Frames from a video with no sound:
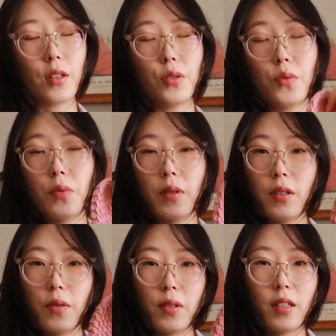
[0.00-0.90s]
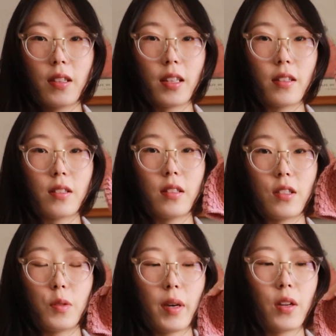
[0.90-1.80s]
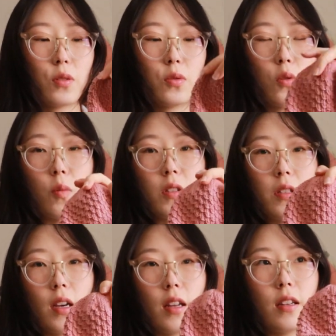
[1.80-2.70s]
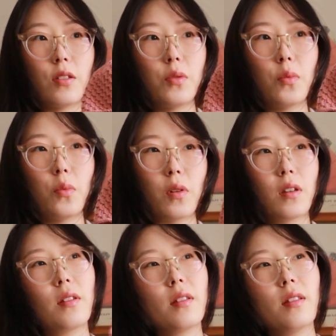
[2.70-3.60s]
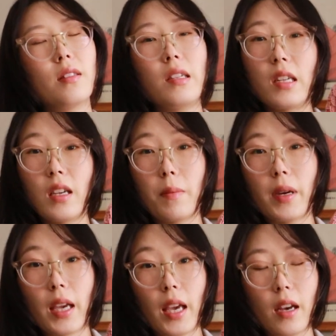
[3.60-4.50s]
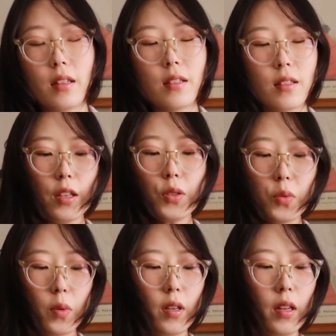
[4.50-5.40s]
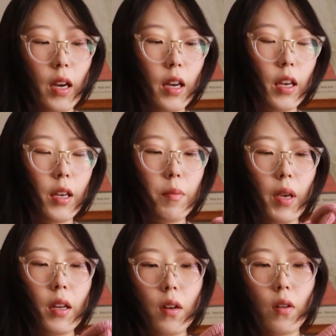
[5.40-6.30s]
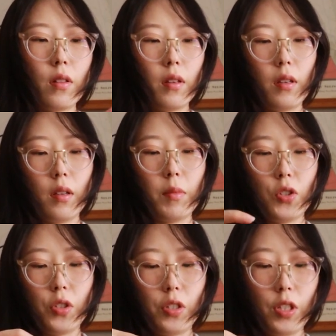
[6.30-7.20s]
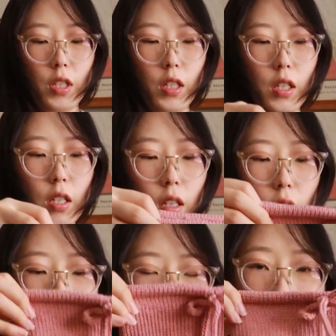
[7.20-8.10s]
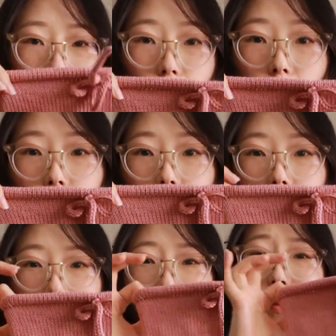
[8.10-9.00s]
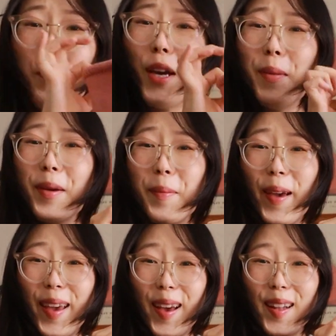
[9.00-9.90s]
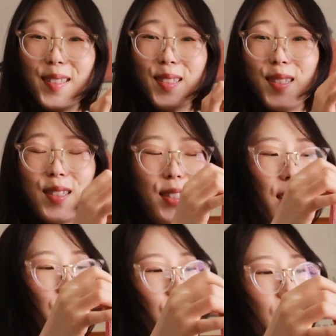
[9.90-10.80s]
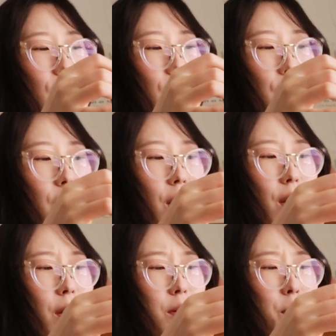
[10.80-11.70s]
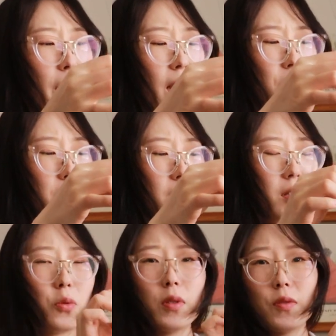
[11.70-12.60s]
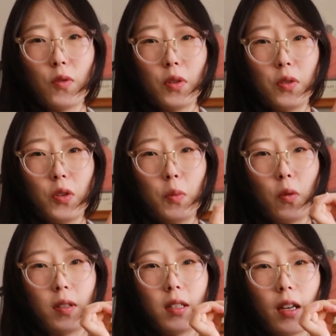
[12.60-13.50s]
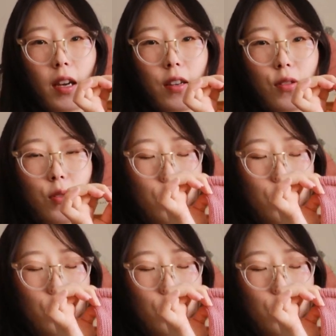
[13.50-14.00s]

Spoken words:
I just really like this stitch pattern so much that it's worth knitting it by hand. This one, I made it on the machine. It's a cute little baby pants. This is like the pattern said this was for the newborn size.